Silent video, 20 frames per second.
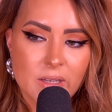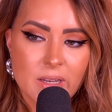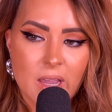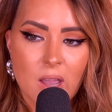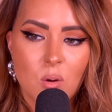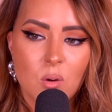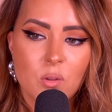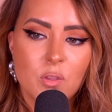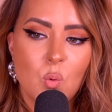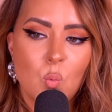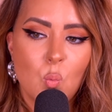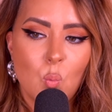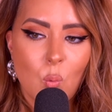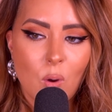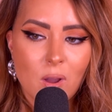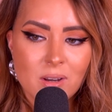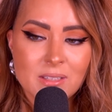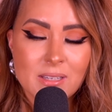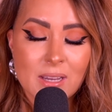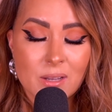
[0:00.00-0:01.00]
Now, the
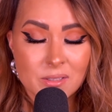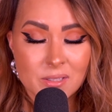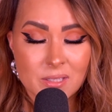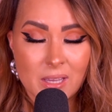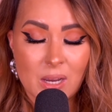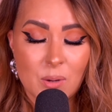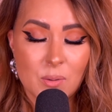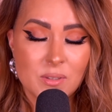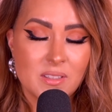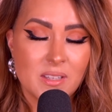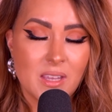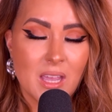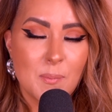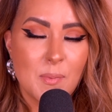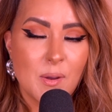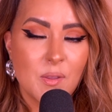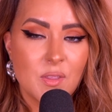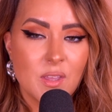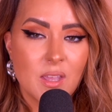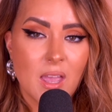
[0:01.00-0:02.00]
one downside I would say
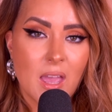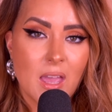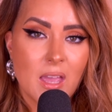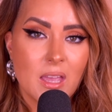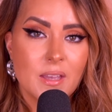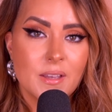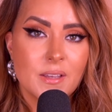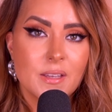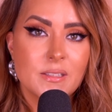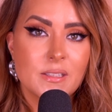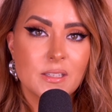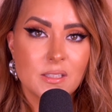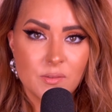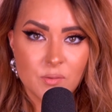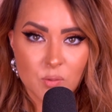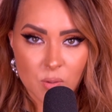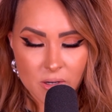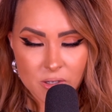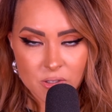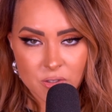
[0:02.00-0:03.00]
about the
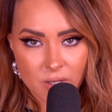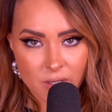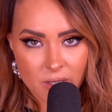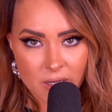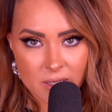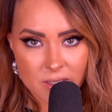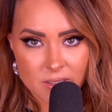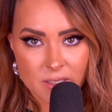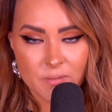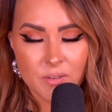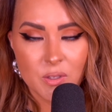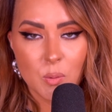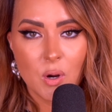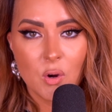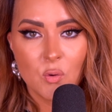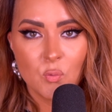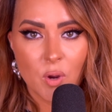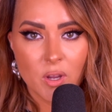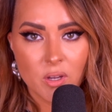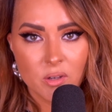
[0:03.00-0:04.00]
a6400 is if you are
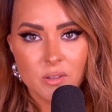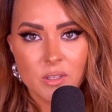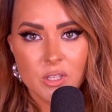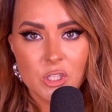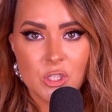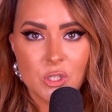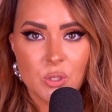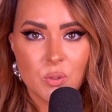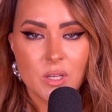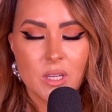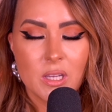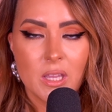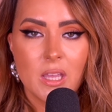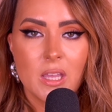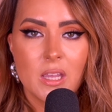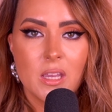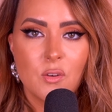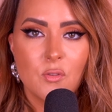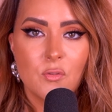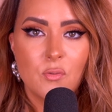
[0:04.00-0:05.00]
regularly shooting
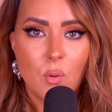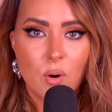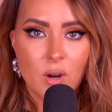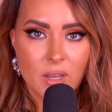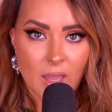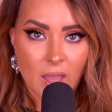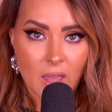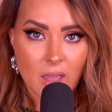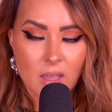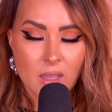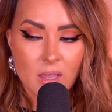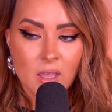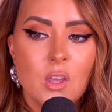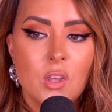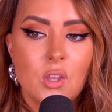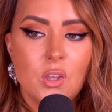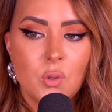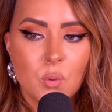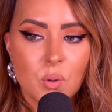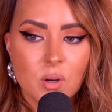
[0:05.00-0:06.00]
in 4K,
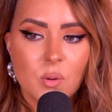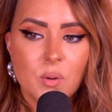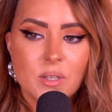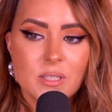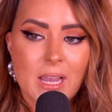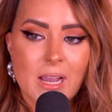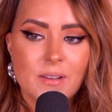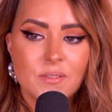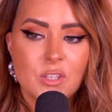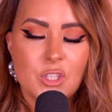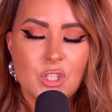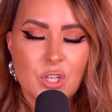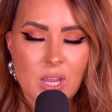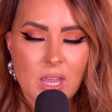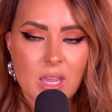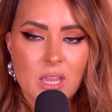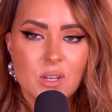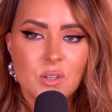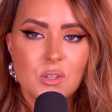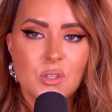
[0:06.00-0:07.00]
you are going to have to
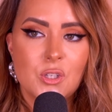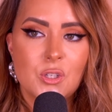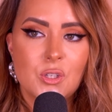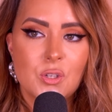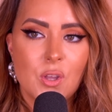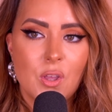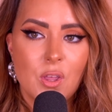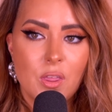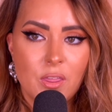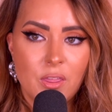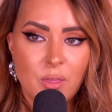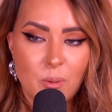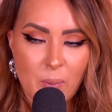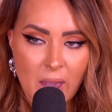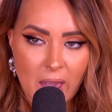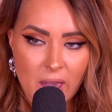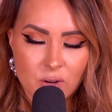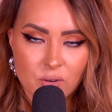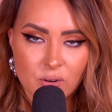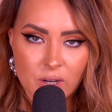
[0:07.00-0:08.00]
change the
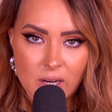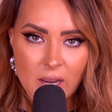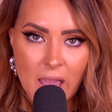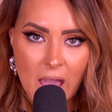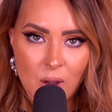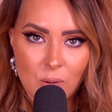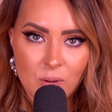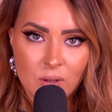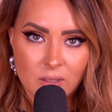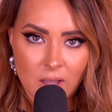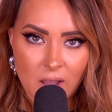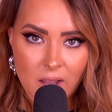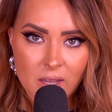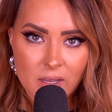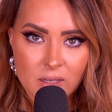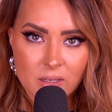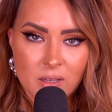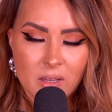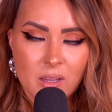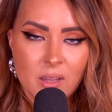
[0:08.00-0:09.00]
battery out a
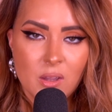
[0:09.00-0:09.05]
lot,